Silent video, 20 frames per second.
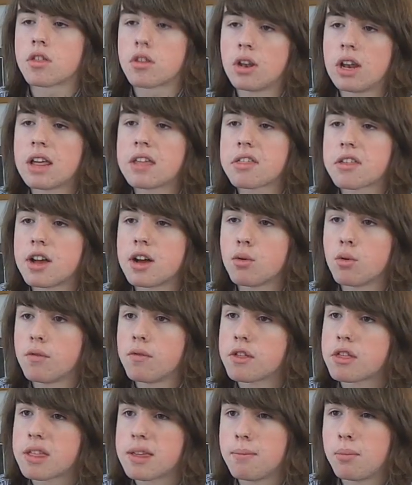So let's start
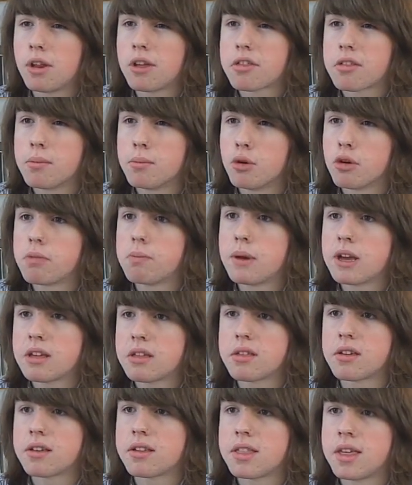with the simplest and most
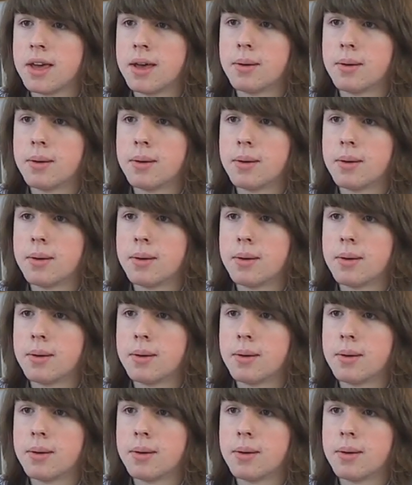basic